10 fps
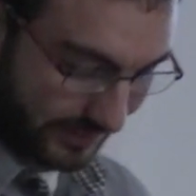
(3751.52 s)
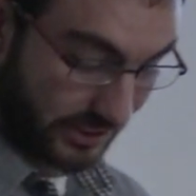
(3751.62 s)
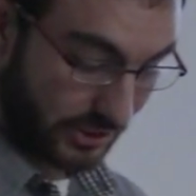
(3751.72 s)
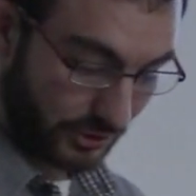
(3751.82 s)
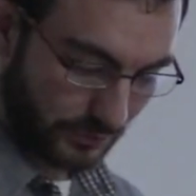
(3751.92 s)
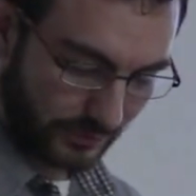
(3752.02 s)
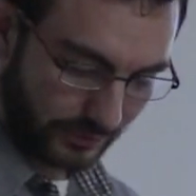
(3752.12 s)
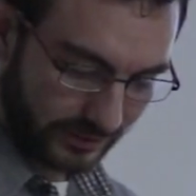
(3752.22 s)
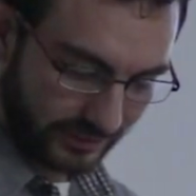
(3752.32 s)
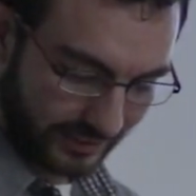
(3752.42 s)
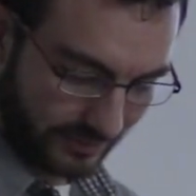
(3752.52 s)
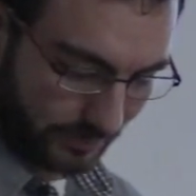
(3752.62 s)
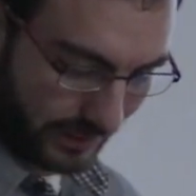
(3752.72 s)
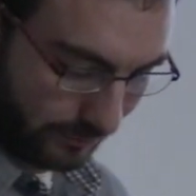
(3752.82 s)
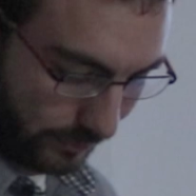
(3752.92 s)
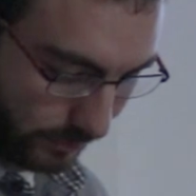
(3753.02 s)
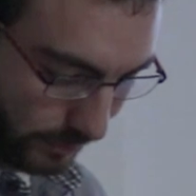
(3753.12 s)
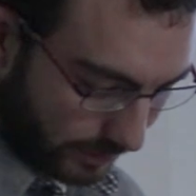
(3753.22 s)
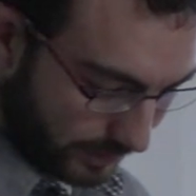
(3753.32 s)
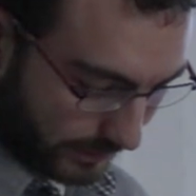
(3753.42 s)
There is useful and meaningful
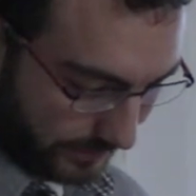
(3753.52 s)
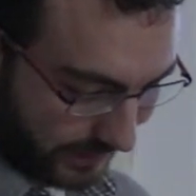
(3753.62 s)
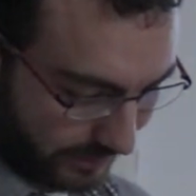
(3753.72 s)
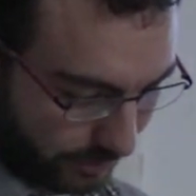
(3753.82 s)
work we